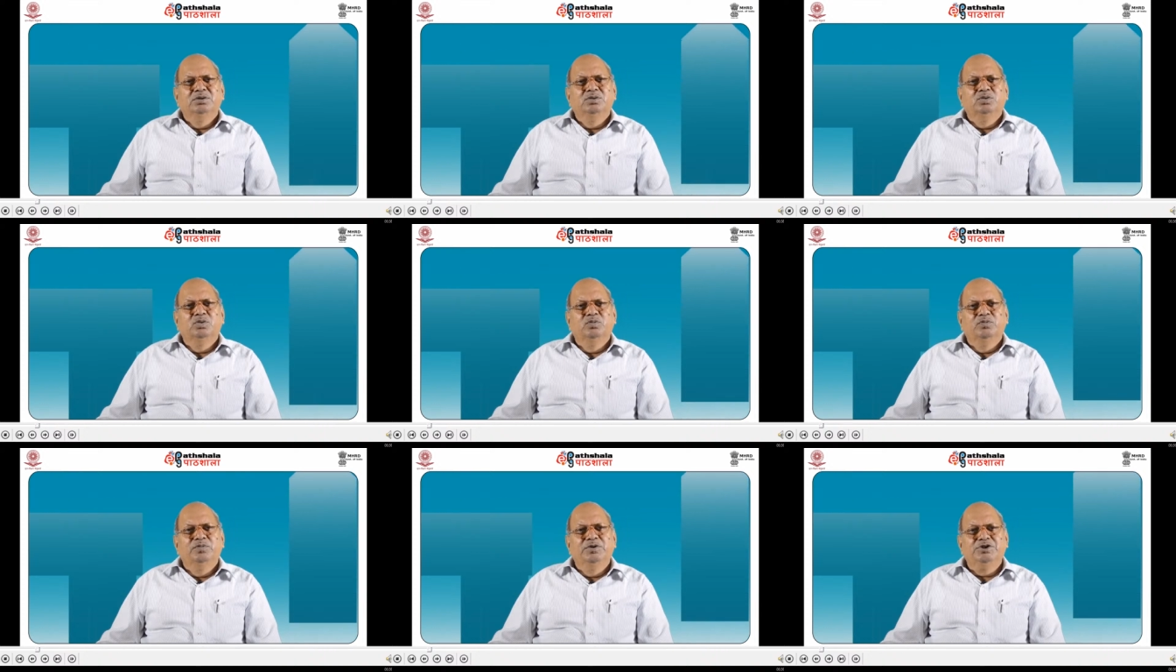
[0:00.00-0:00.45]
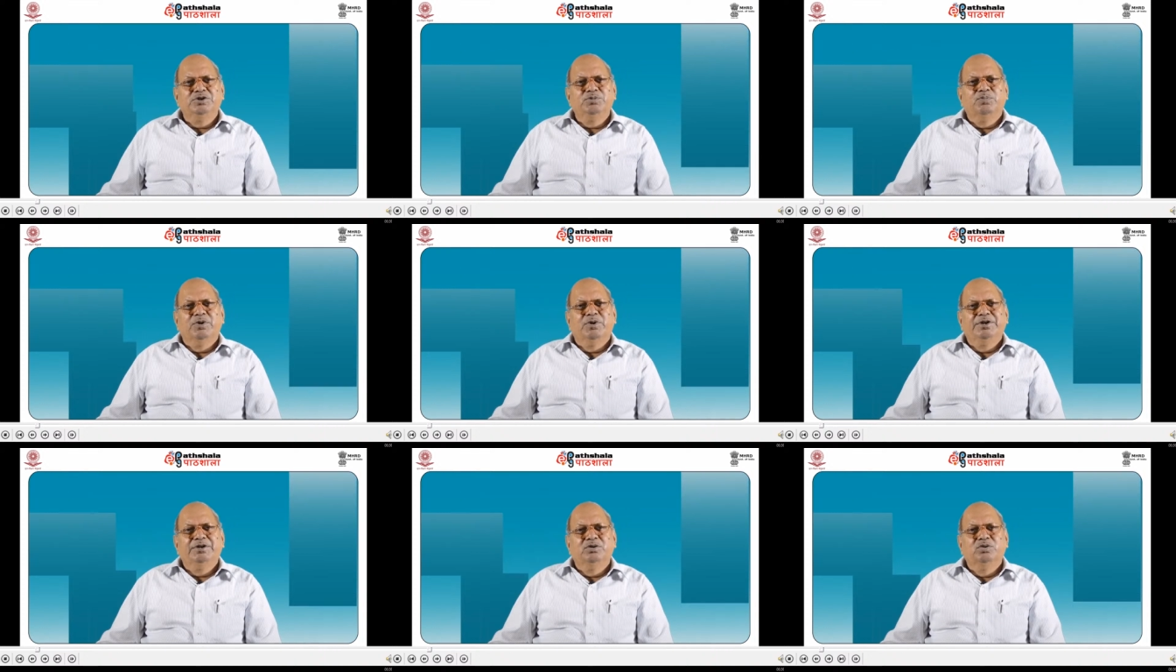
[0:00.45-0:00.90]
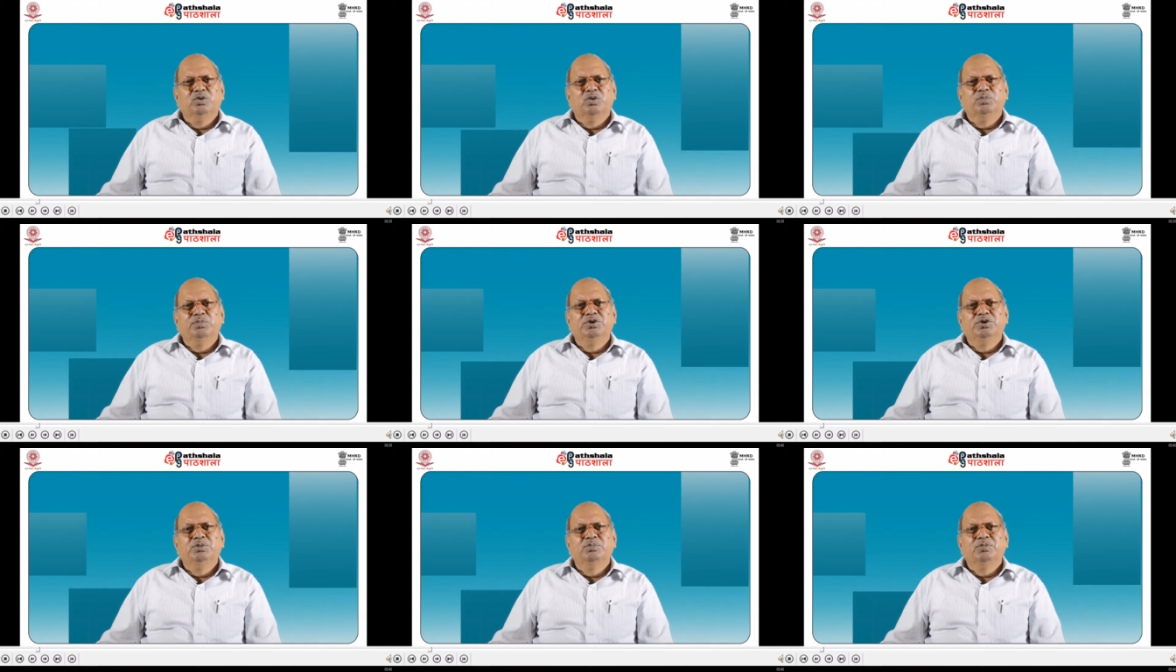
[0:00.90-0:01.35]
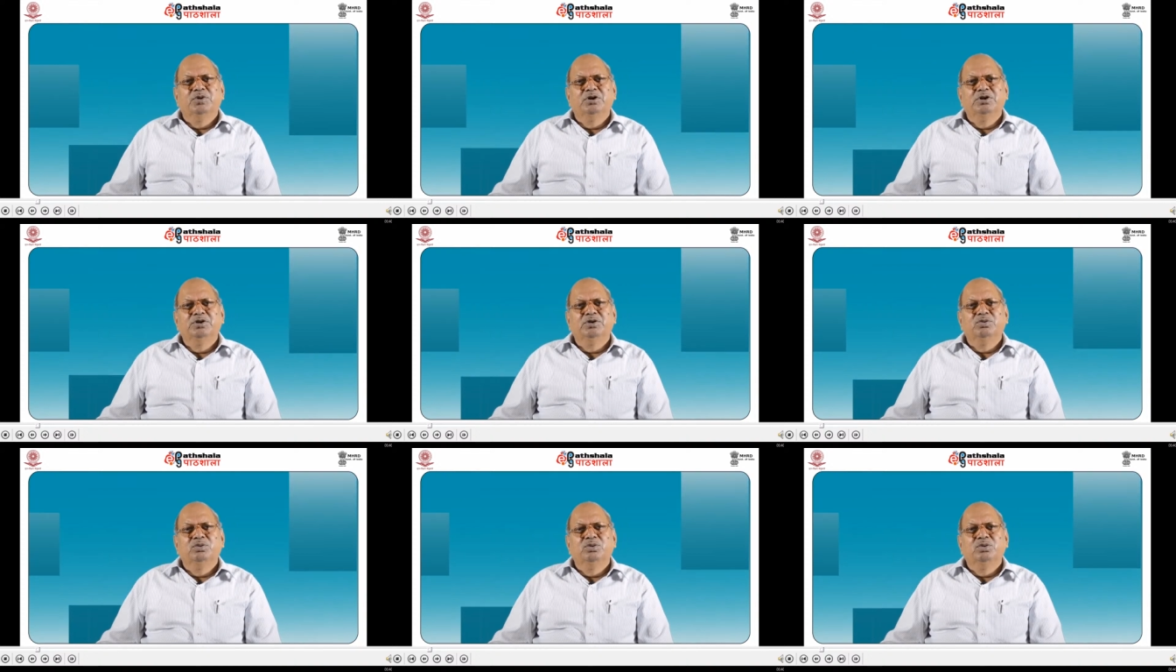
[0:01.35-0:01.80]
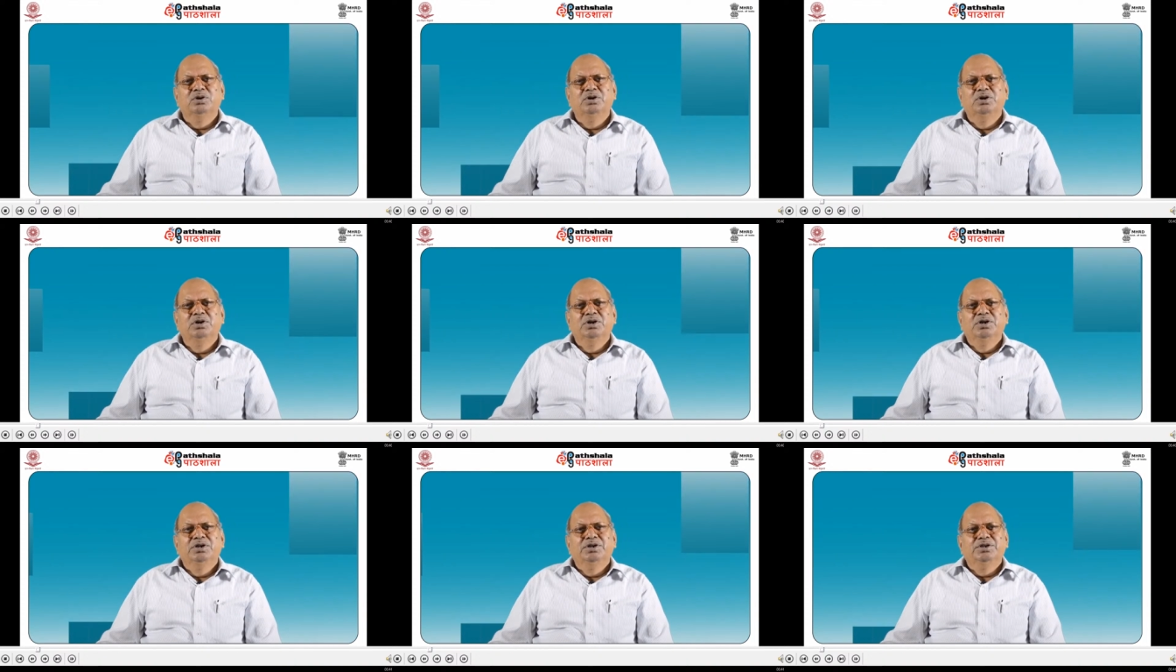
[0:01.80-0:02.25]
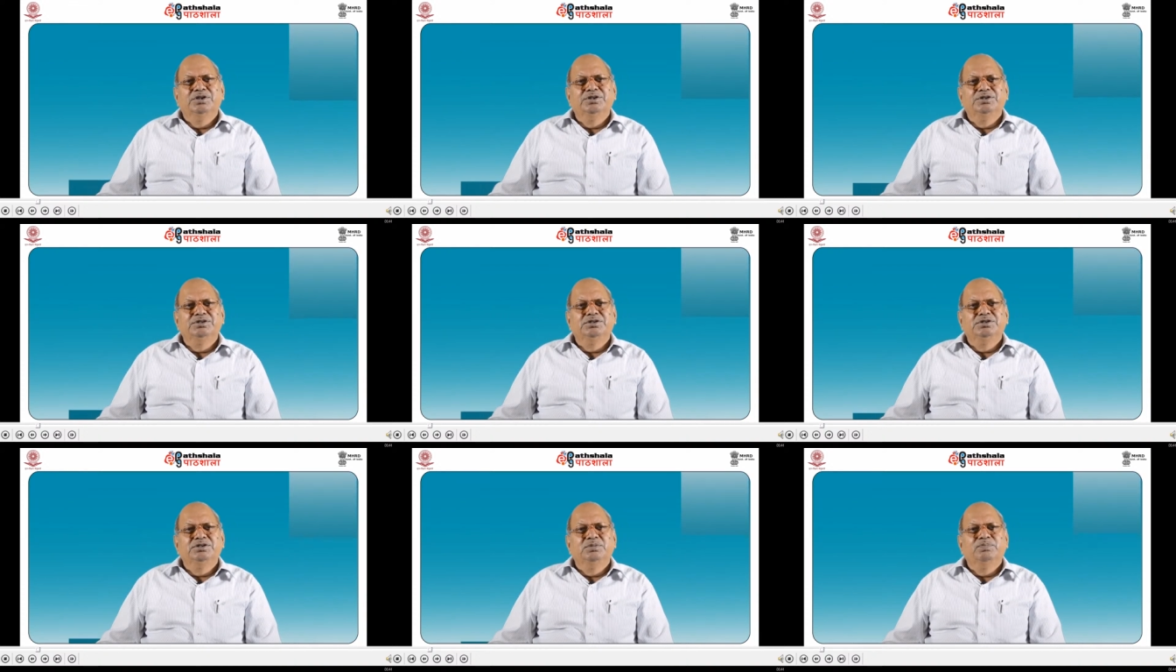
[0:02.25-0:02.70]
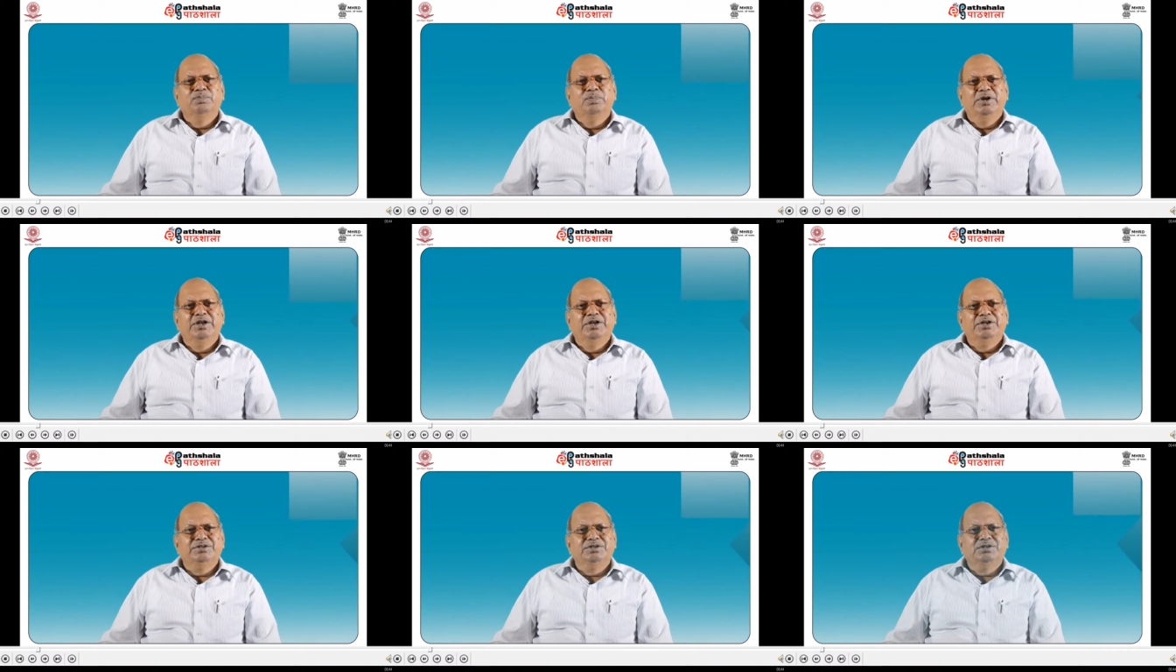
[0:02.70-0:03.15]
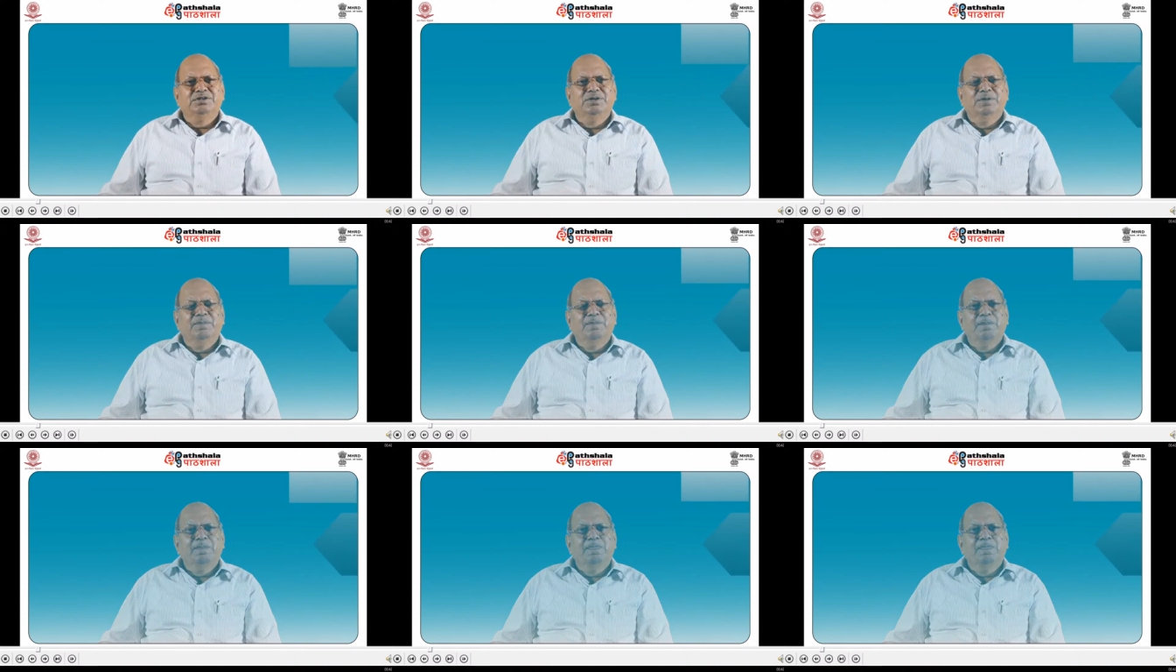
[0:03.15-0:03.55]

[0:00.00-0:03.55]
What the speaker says: to which point group the molecule is placed.